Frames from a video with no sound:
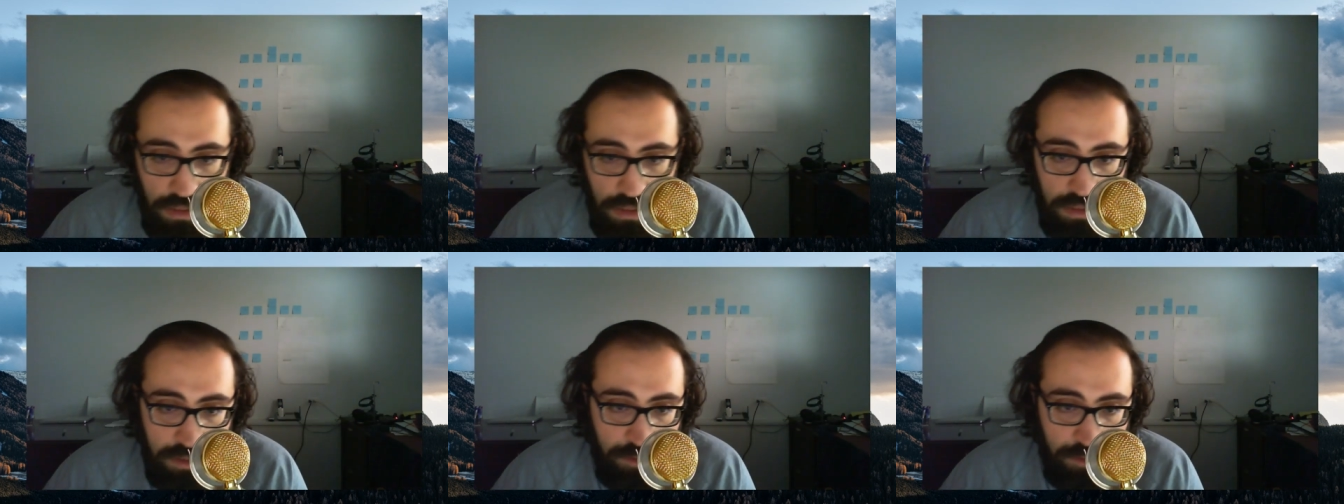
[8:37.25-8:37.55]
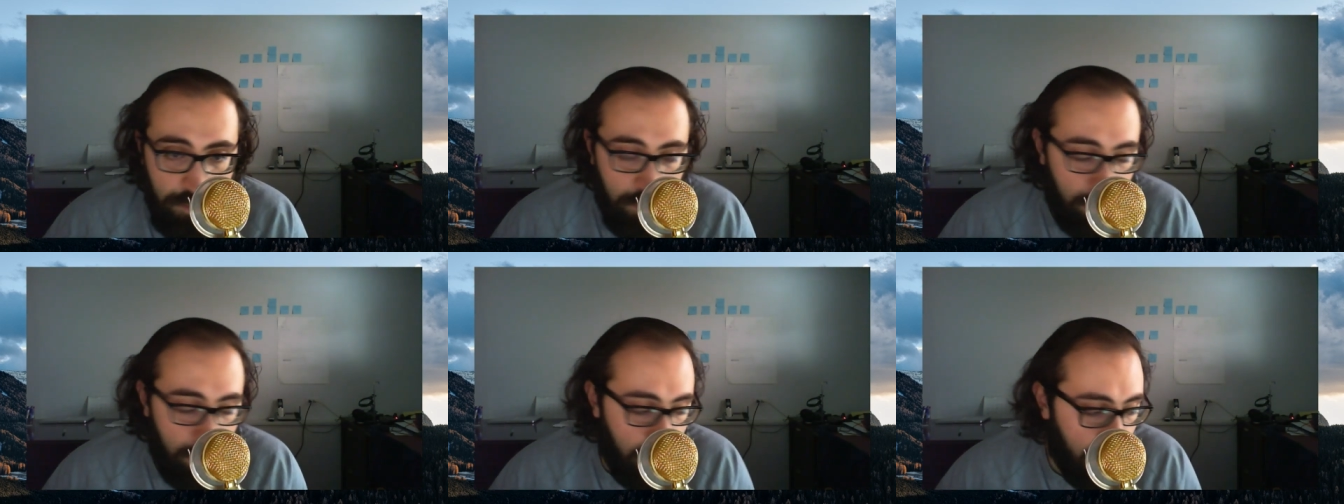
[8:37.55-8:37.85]
It's
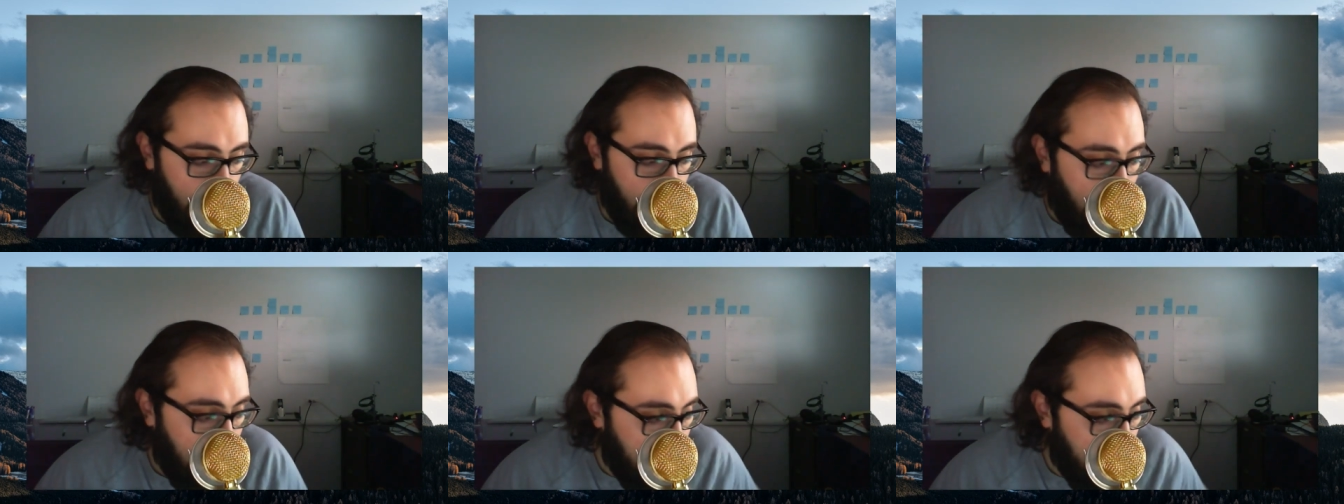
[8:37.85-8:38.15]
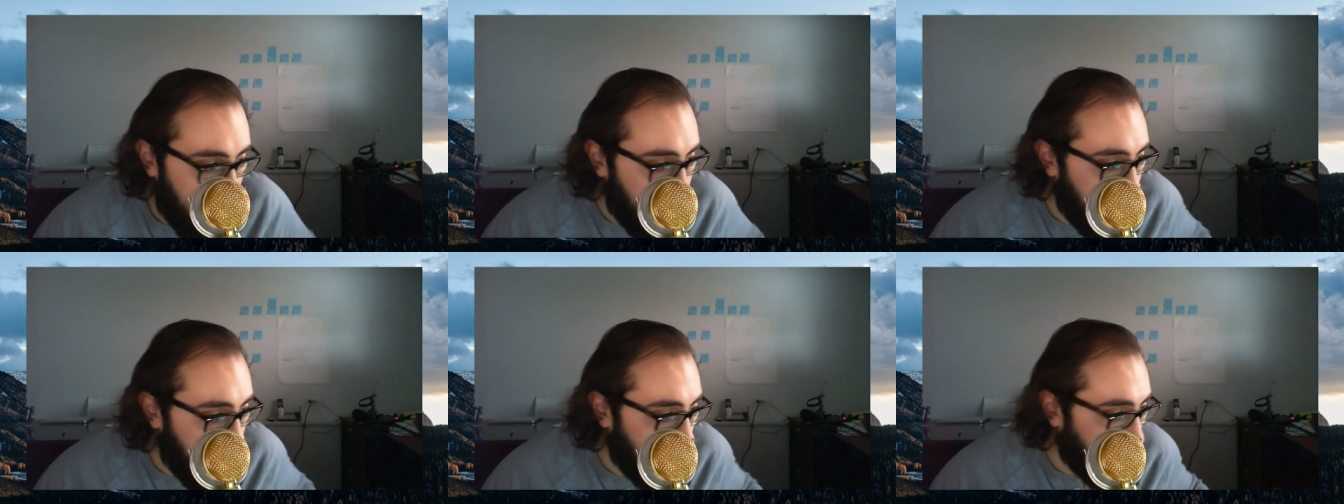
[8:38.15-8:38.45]
bought
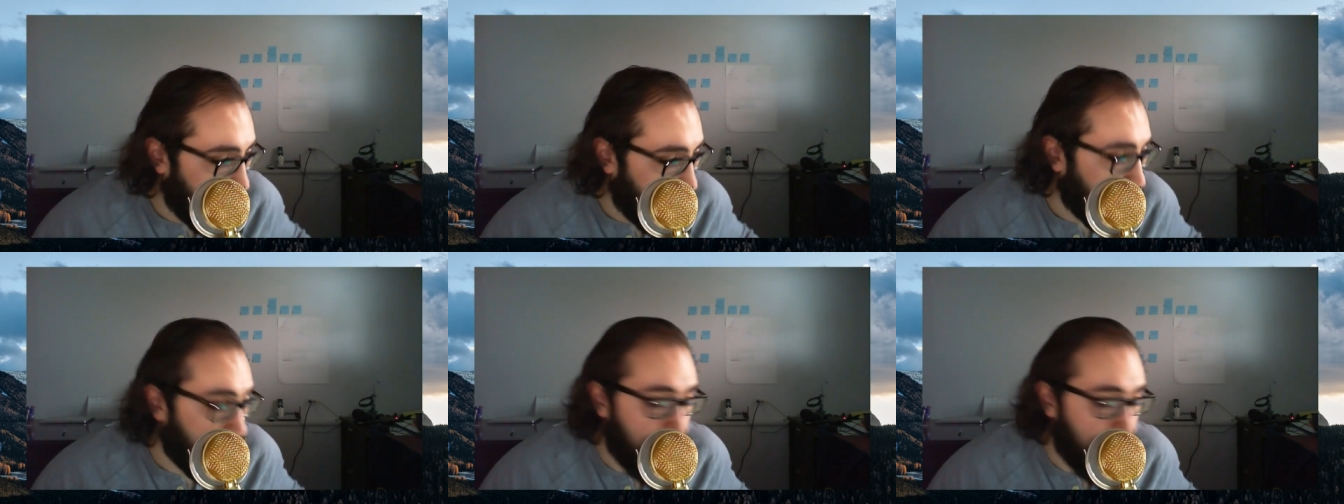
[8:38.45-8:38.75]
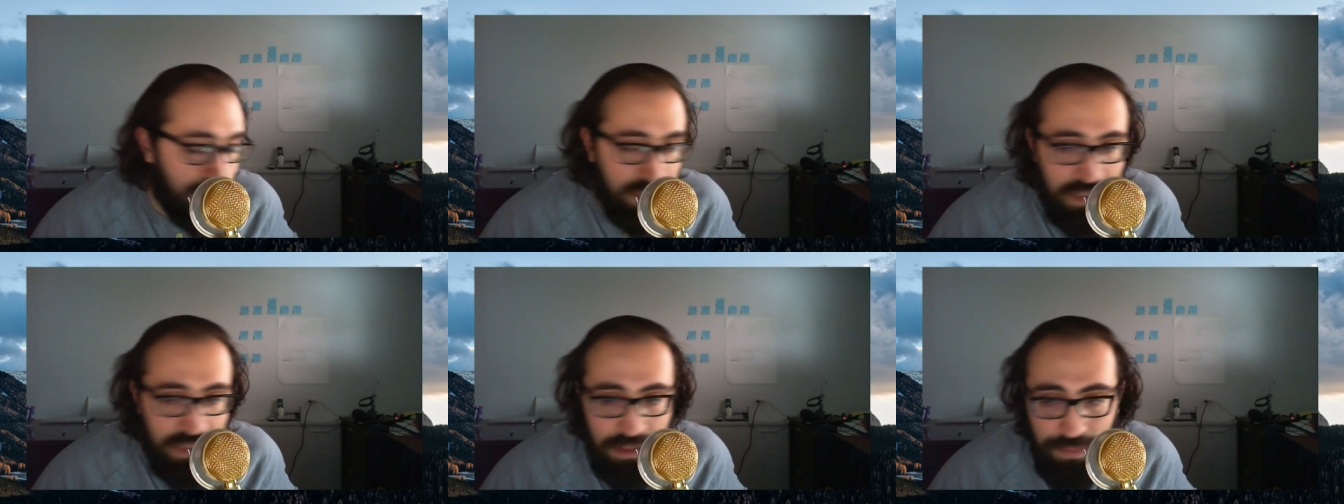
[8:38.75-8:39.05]
in, you know, the
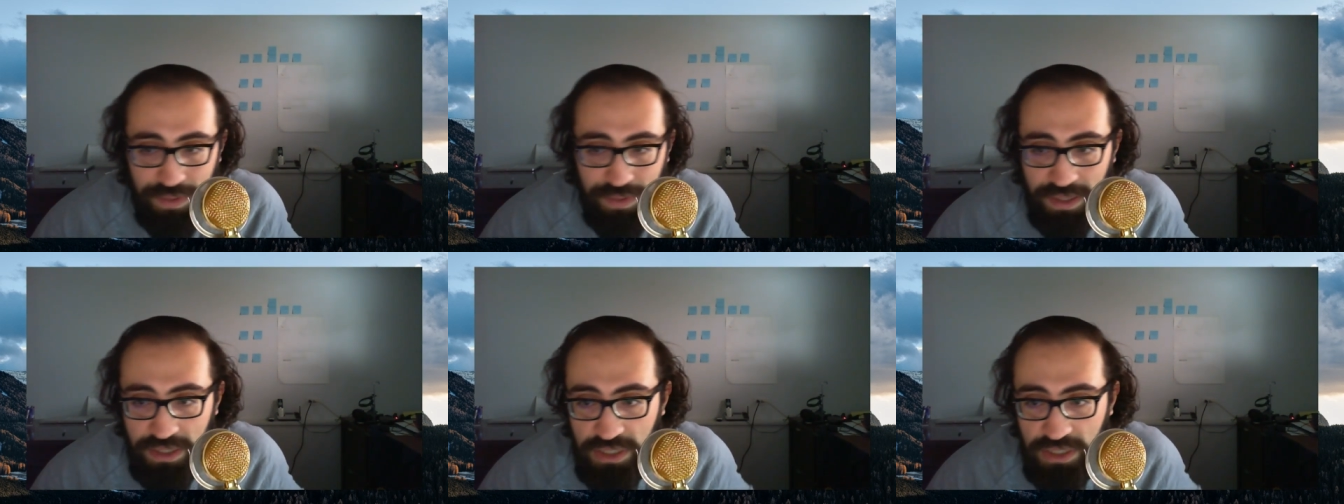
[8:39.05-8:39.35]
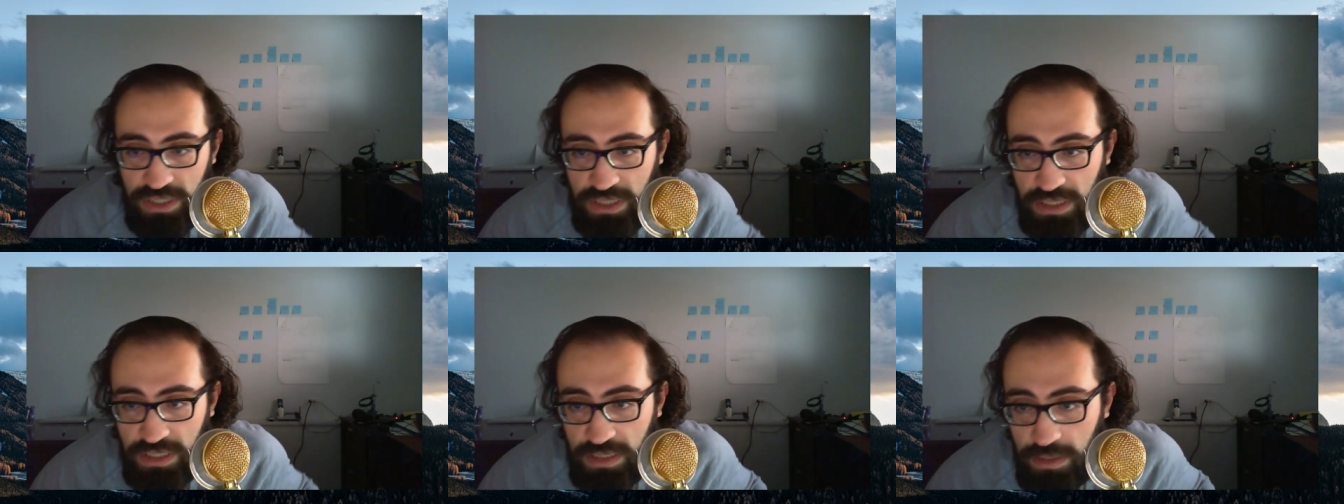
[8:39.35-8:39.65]

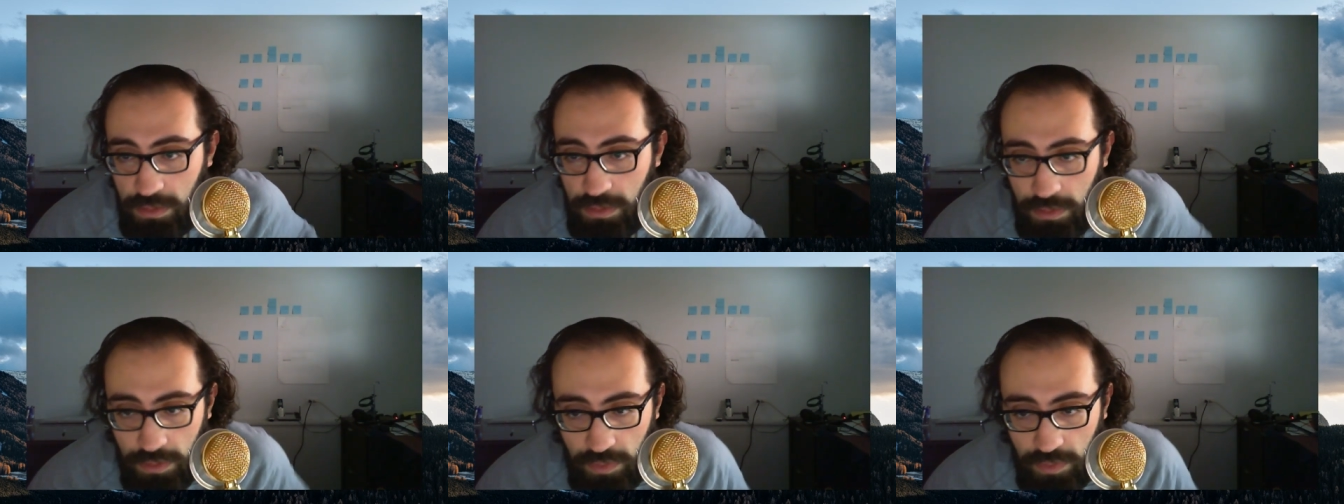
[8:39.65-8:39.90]
CPG